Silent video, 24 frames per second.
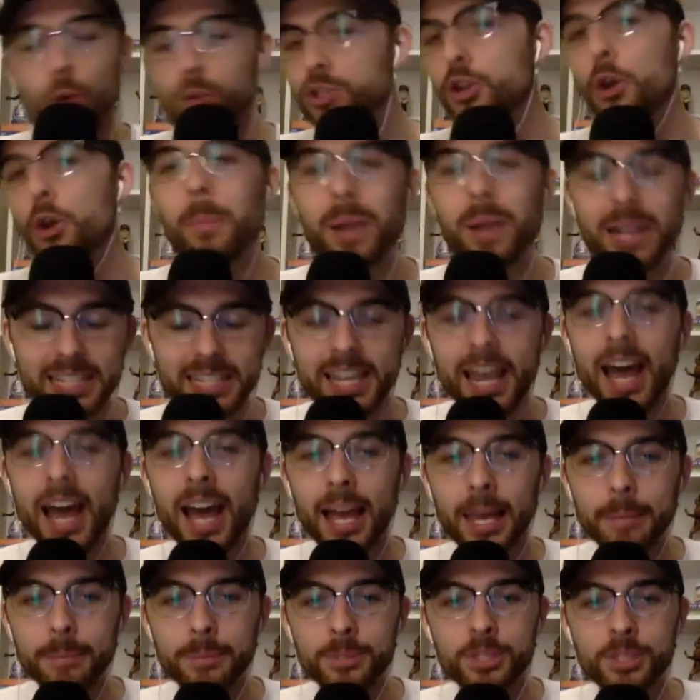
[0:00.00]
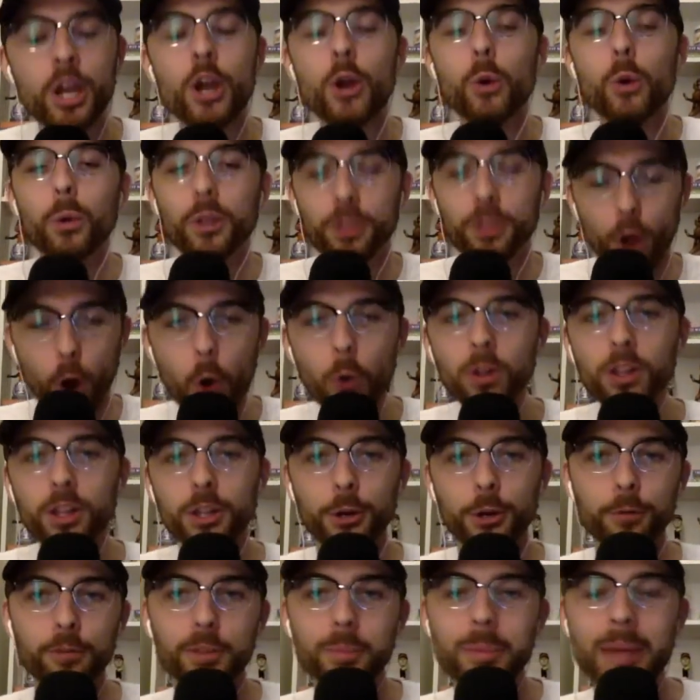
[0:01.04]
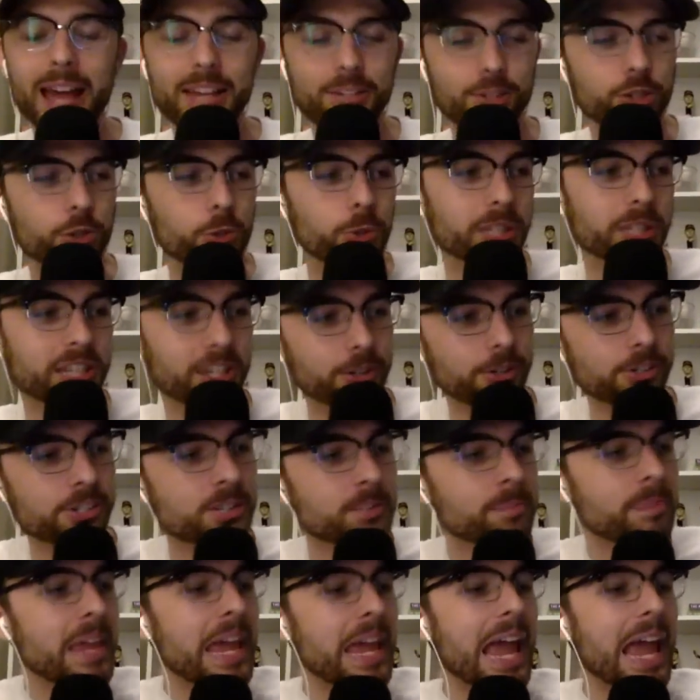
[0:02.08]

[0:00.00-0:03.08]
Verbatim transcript: so many times with Oakland over the past two years.